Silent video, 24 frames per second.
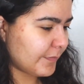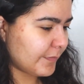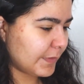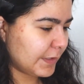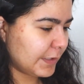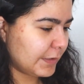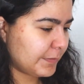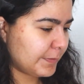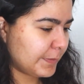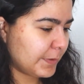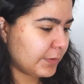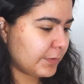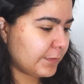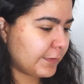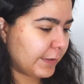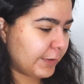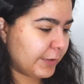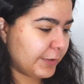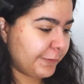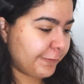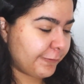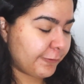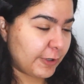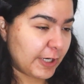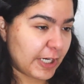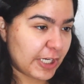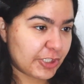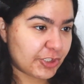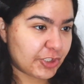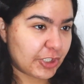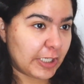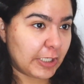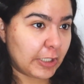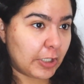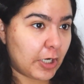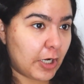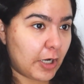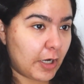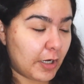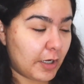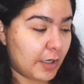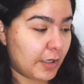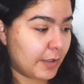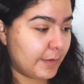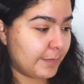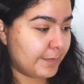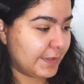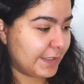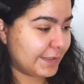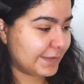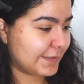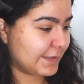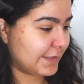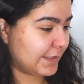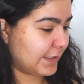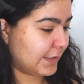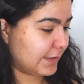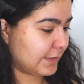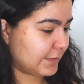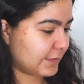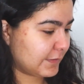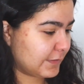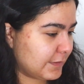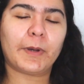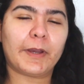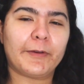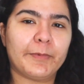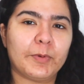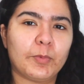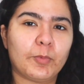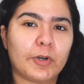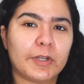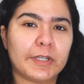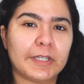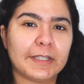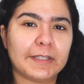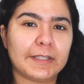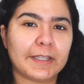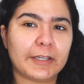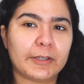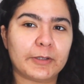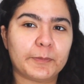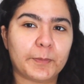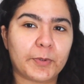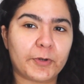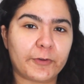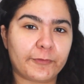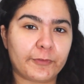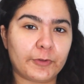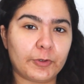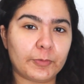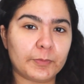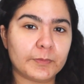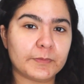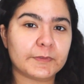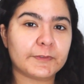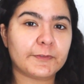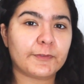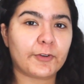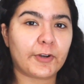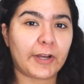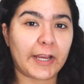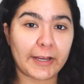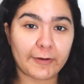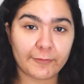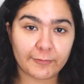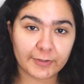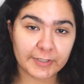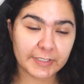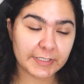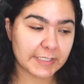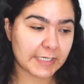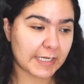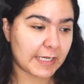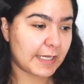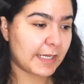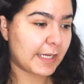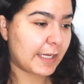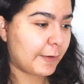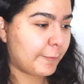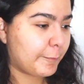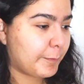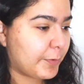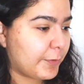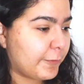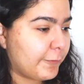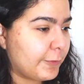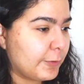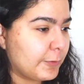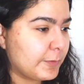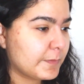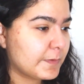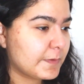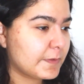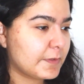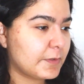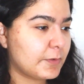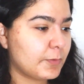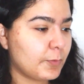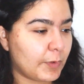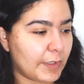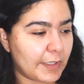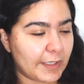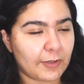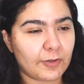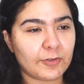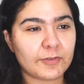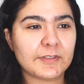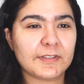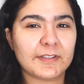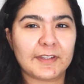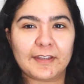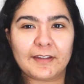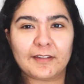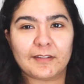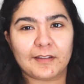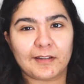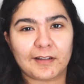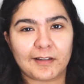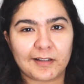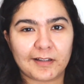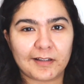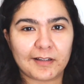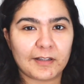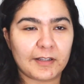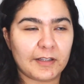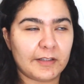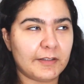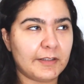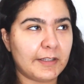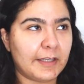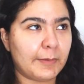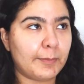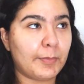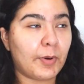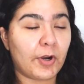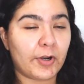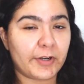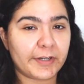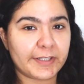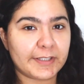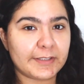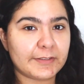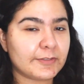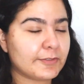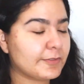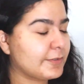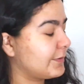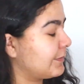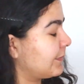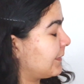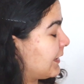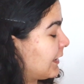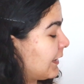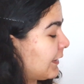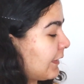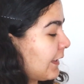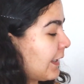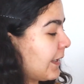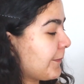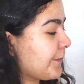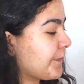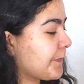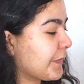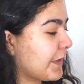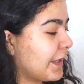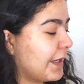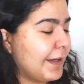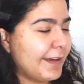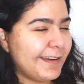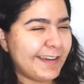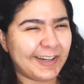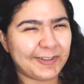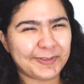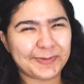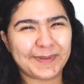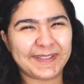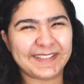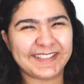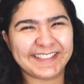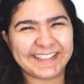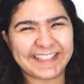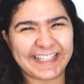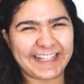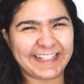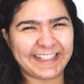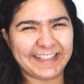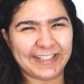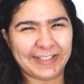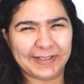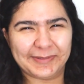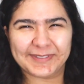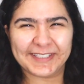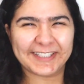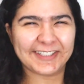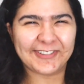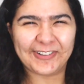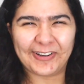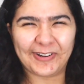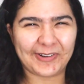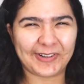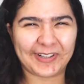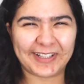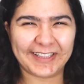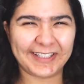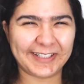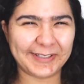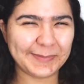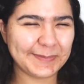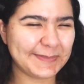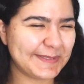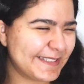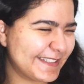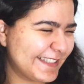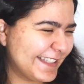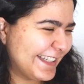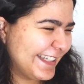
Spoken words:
It smells very fresh and calm. That's nice. I've been wanting like perfumes for every day. I have perfumes when I go to like the parties or something like that. I was about to say clubs. I don't go to clubs.